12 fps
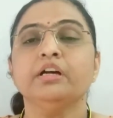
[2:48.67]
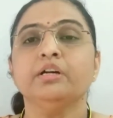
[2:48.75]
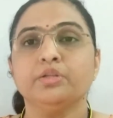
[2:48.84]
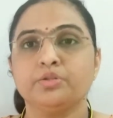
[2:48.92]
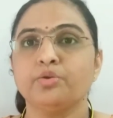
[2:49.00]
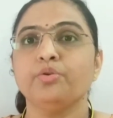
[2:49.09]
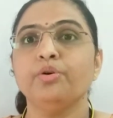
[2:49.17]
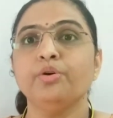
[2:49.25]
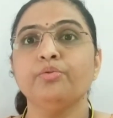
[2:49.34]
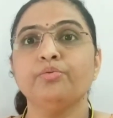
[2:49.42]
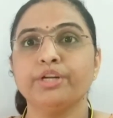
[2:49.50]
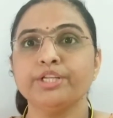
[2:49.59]

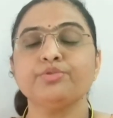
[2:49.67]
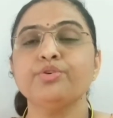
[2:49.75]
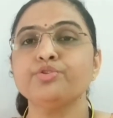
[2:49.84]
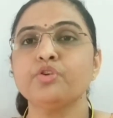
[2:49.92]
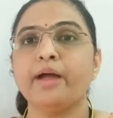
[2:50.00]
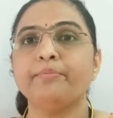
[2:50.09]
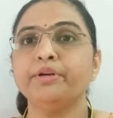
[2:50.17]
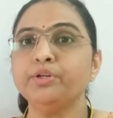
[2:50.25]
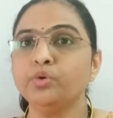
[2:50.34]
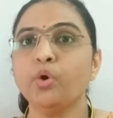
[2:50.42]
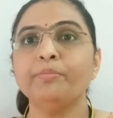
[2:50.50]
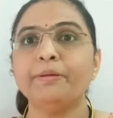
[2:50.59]
So what is going to
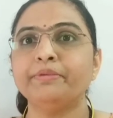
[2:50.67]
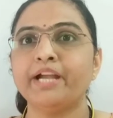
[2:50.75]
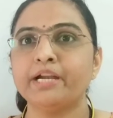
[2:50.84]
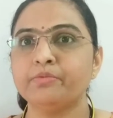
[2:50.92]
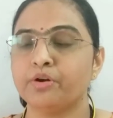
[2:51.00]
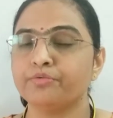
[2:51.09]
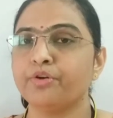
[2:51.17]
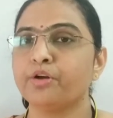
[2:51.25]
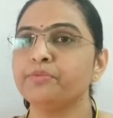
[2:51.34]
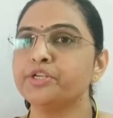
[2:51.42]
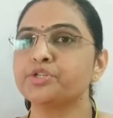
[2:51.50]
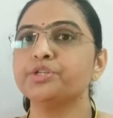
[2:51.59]
happen? No peptide bond
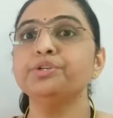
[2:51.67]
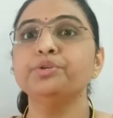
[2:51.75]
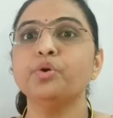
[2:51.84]
formation,